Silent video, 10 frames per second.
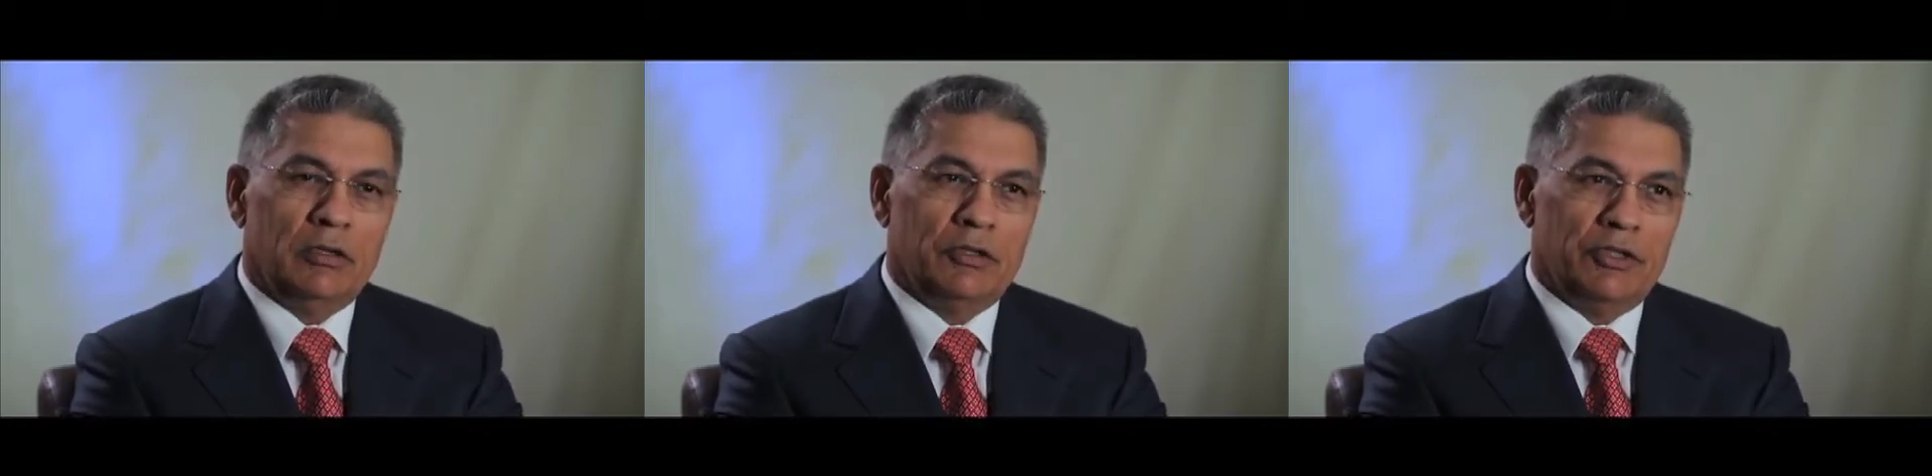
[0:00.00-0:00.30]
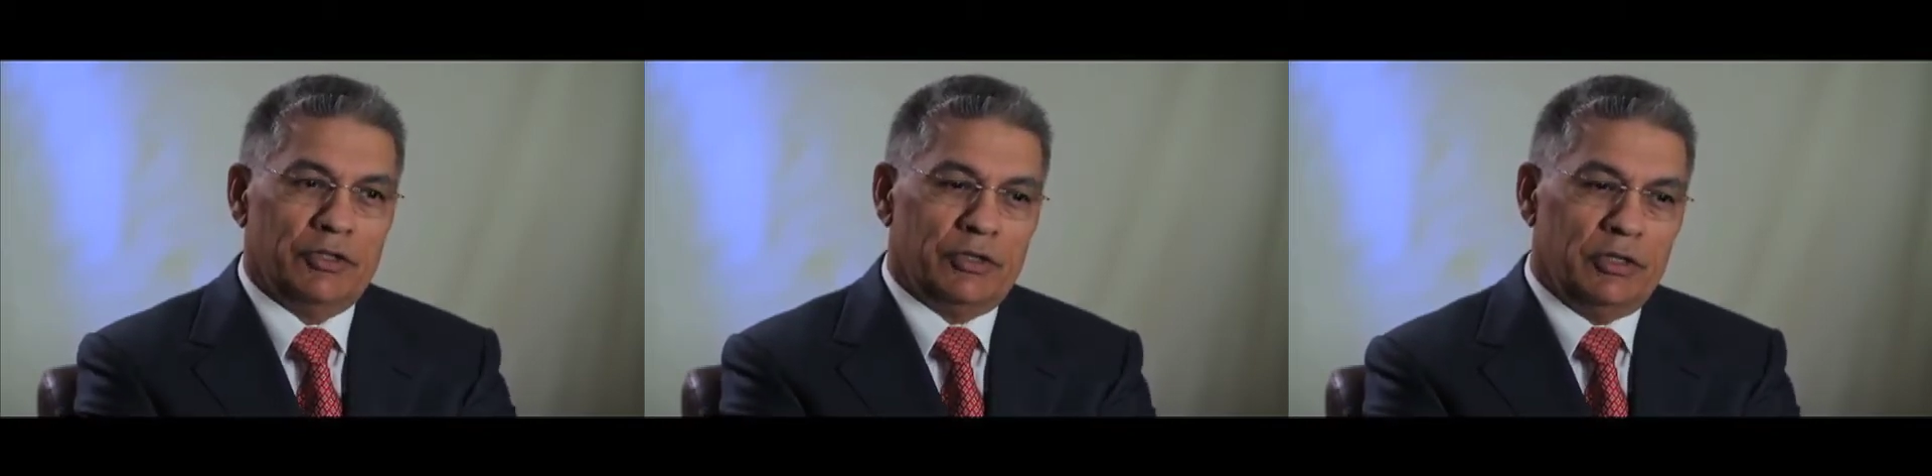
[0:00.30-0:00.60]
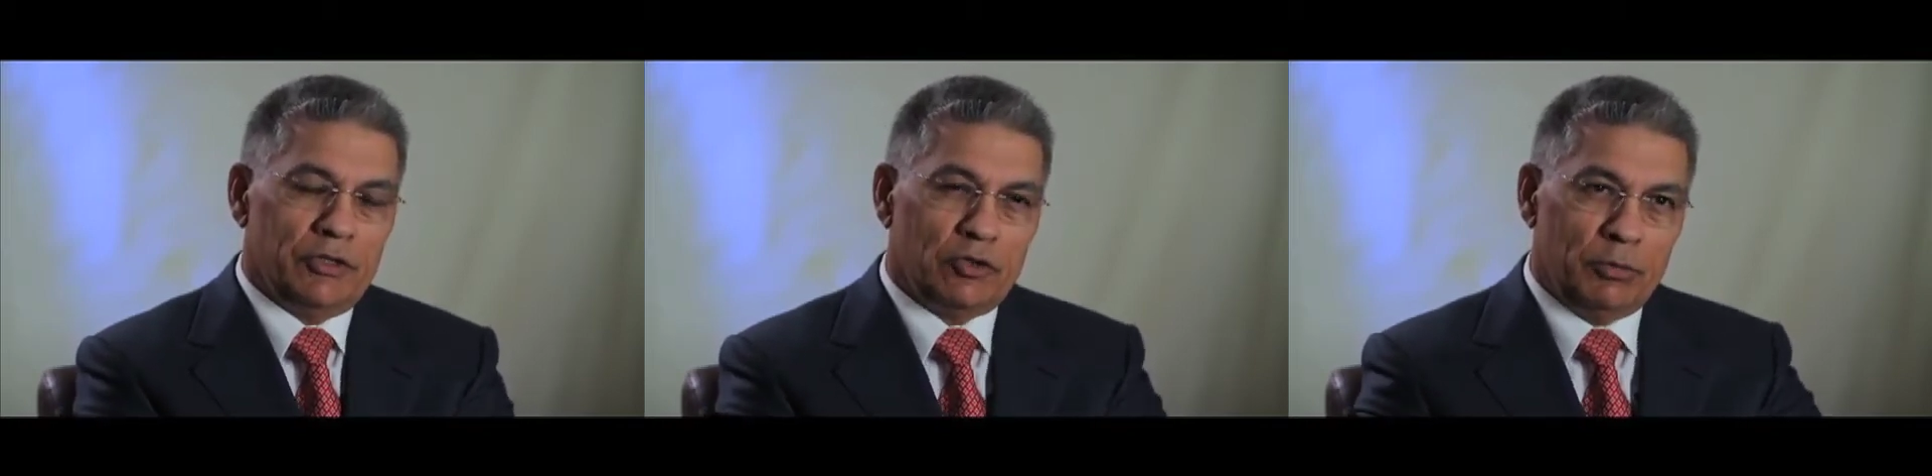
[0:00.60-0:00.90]
since
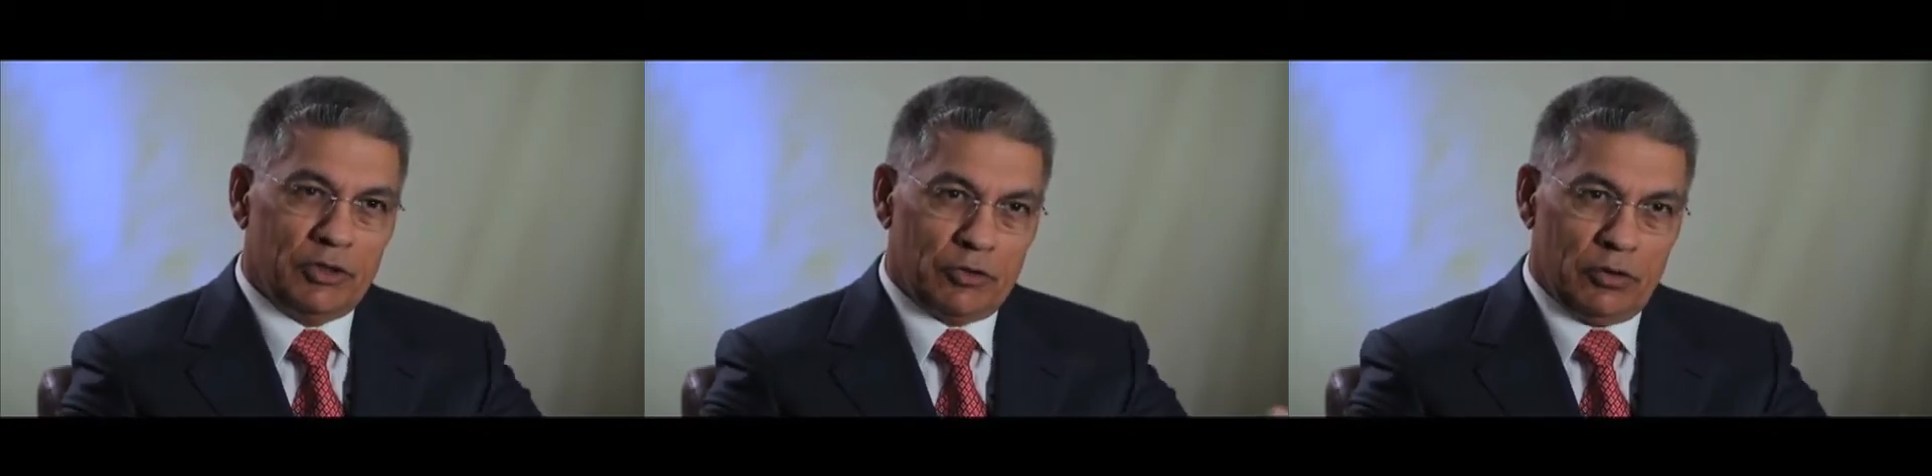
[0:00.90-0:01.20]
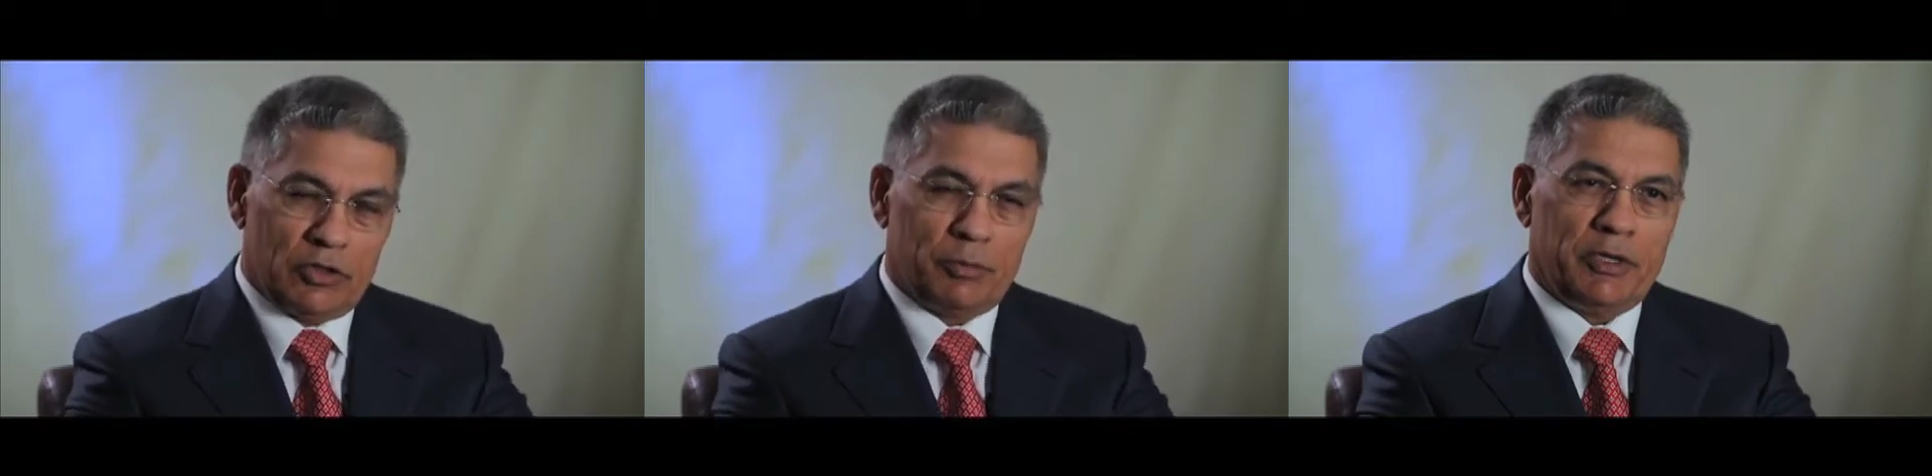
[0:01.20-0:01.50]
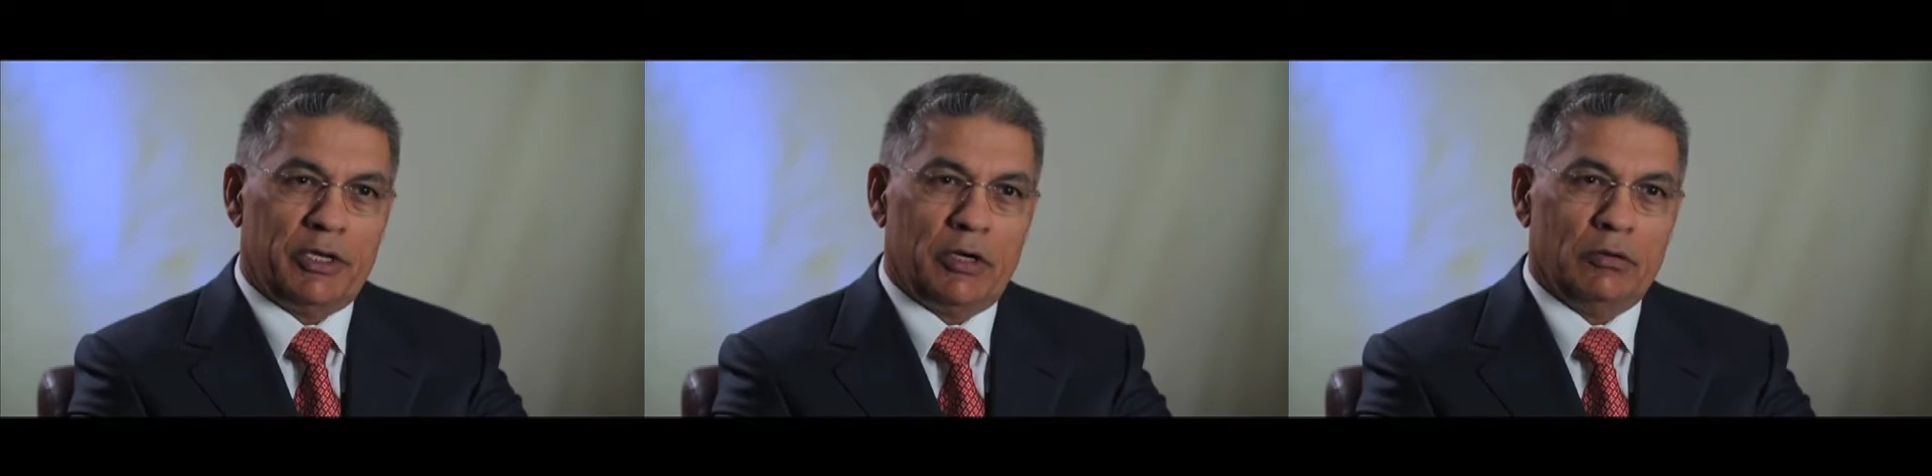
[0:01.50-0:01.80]
the instruments all
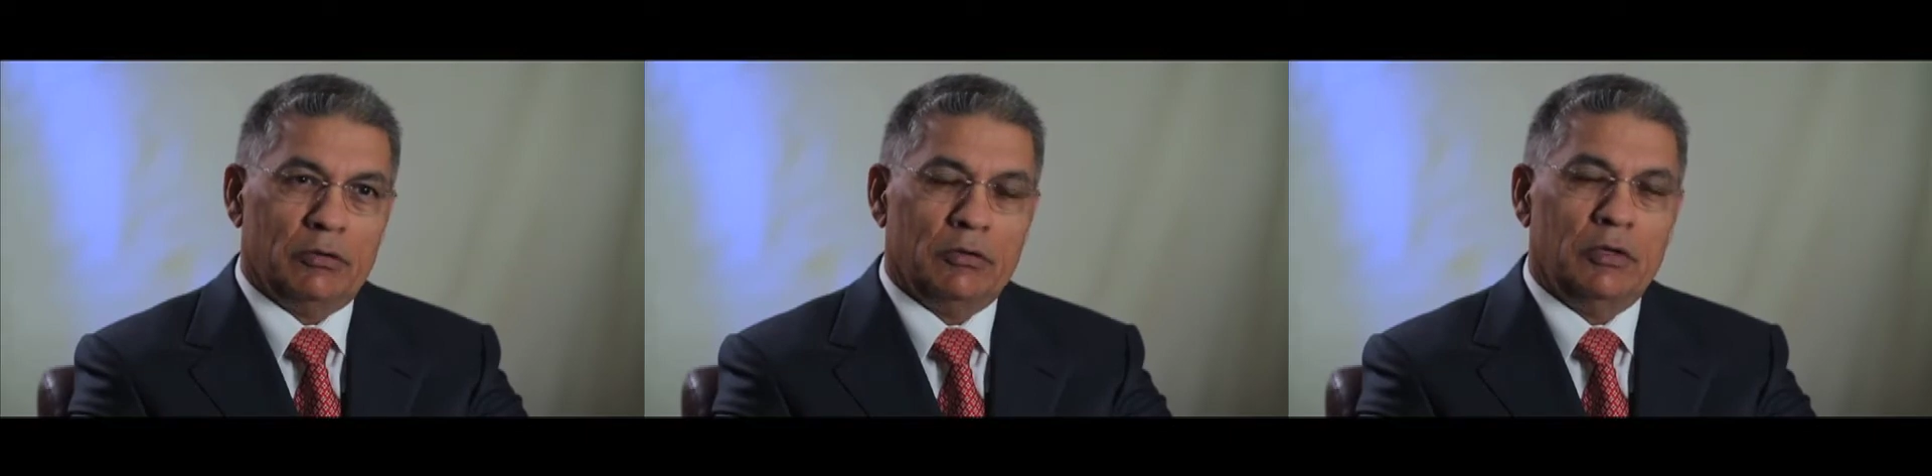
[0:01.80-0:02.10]
spread out,